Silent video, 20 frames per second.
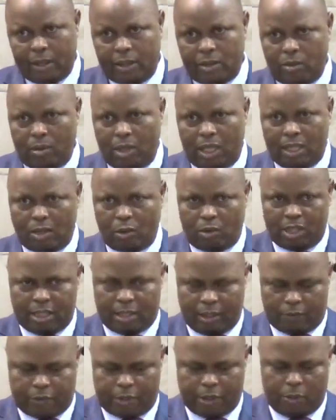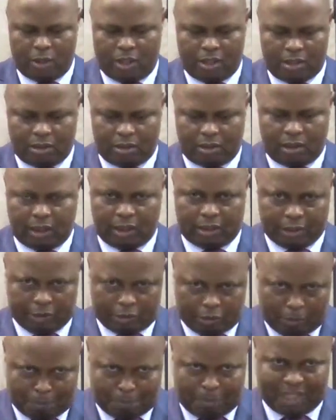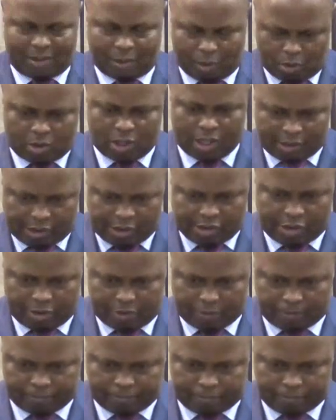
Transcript: So, hata it is your personal decision.